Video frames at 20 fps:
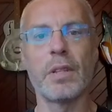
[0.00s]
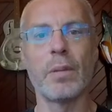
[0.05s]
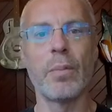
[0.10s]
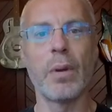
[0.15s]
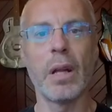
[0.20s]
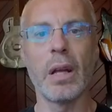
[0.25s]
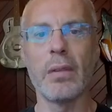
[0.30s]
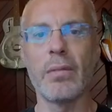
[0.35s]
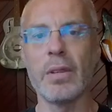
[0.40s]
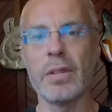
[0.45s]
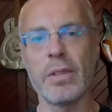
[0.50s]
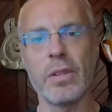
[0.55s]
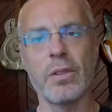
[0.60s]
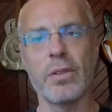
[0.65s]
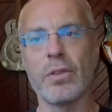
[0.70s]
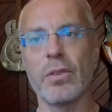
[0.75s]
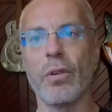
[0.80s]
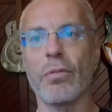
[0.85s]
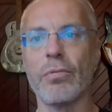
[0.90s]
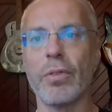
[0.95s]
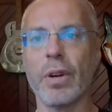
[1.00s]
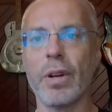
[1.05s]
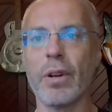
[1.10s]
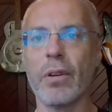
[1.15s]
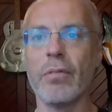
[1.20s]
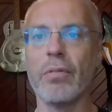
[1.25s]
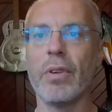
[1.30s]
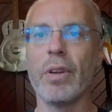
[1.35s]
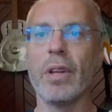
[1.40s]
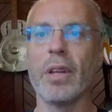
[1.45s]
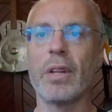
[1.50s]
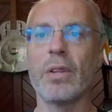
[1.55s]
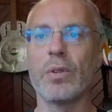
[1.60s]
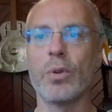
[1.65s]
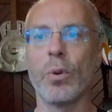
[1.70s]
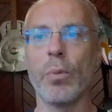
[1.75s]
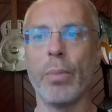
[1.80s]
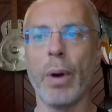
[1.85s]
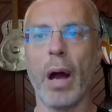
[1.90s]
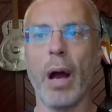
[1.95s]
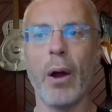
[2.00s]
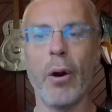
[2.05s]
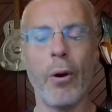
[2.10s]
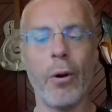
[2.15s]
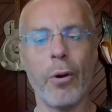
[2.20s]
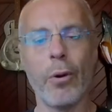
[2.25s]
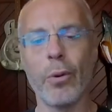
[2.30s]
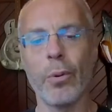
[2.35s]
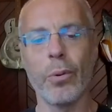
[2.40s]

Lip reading: to believe is it's offering convenience or power,